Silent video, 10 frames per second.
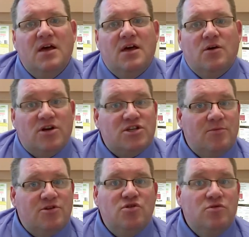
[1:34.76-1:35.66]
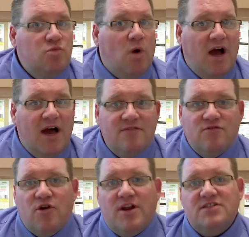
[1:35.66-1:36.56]
Question number 2 is, what kind of
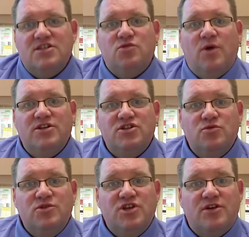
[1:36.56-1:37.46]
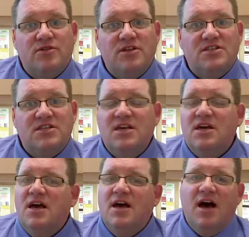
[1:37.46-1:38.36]
credit situation do we generally see?
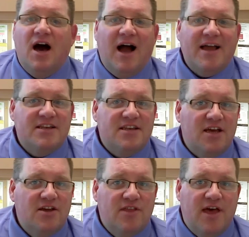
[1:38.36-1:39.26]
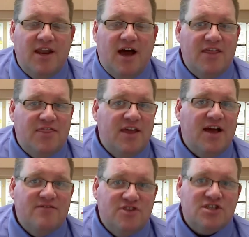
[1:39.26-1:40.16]
I can tell you that I think
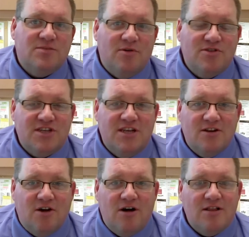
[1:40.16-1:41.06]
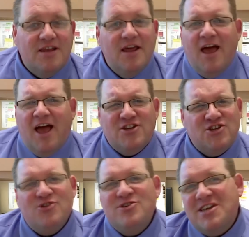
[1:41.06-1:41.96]
I've just about seen it all, and as
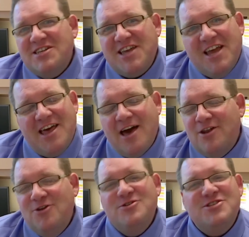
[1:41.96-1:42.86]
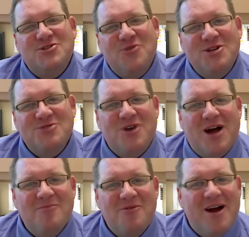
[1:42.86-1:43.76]
sure as I say that, a new situation will
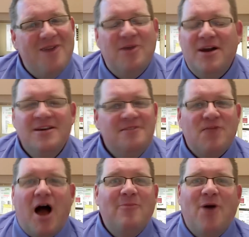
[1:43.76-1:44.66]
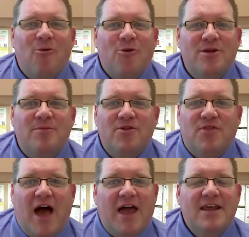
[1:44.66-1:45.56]
come around, but I'm not worried about
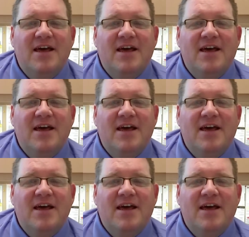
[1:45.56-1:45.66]
that.